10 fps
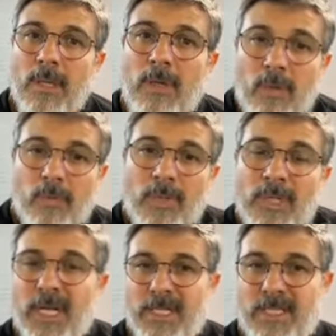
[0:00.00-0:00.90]
You don't
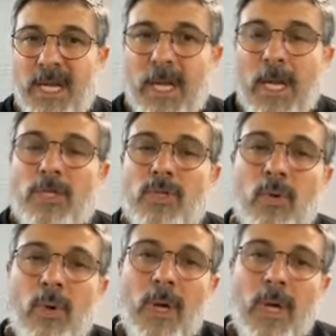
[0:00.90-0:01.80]
realize that.
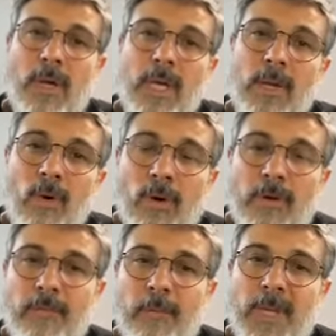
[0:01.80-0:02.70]
So in order
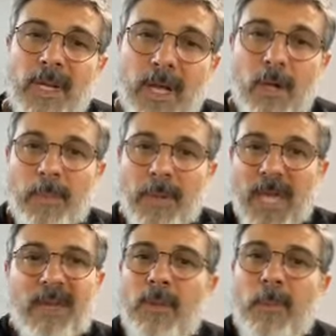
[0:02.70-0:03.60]
for me to help
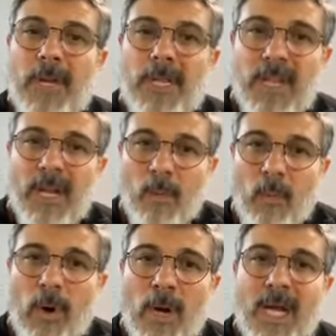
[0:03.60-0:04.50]
everybody that I
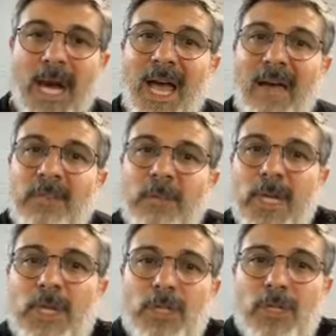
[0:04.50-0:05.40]
want, I have to
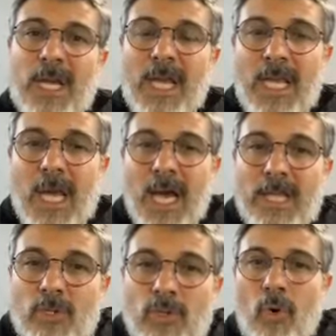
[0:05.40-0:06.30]
make sure that
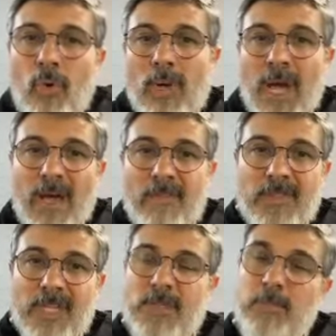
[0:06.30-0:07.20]
I don't have
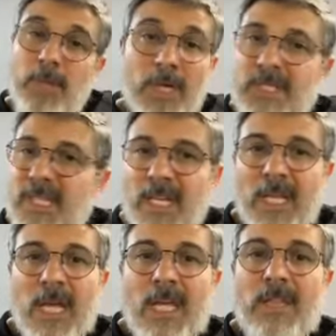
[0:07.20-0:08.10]
things plugged in
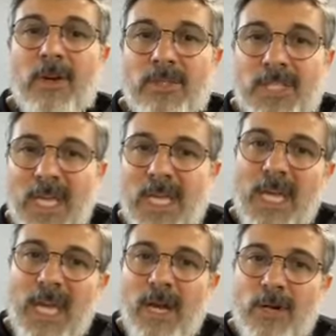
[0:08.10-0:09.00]
that are
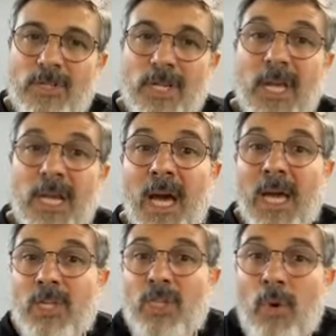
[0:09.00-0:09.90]
taking energy and
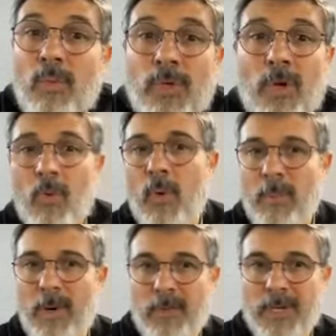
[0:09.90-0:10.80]
I don't know
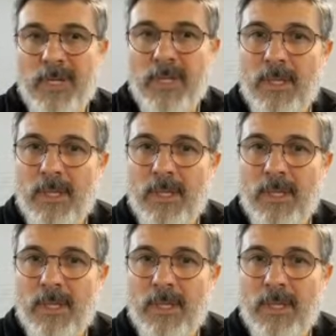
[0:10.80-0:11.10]
about it.